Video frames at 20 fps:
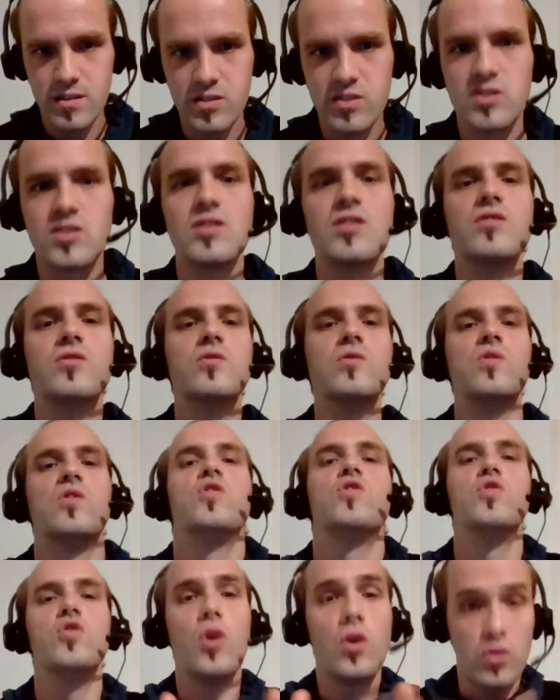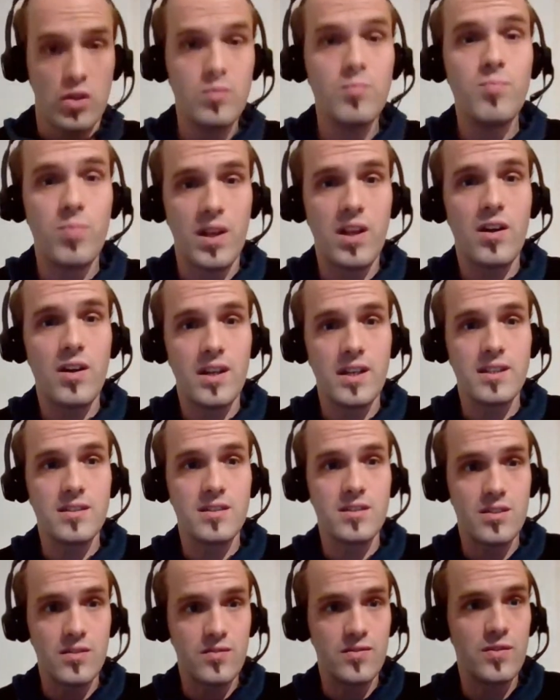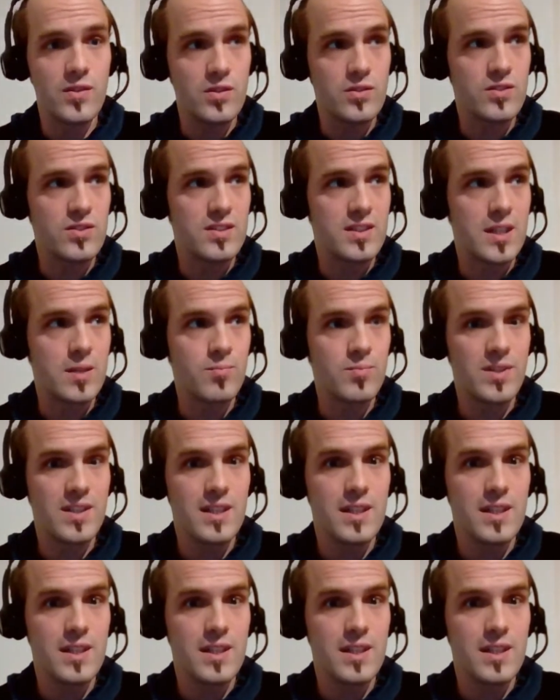So not complying is the first step,